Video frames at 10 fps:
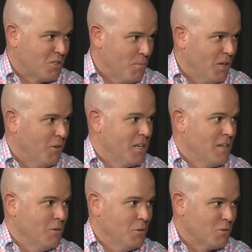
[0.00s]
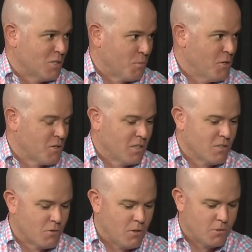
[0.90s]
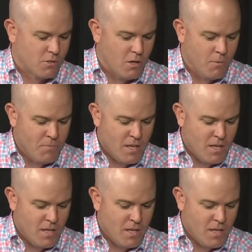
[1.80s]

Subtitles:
stability, you lose dispersion control. So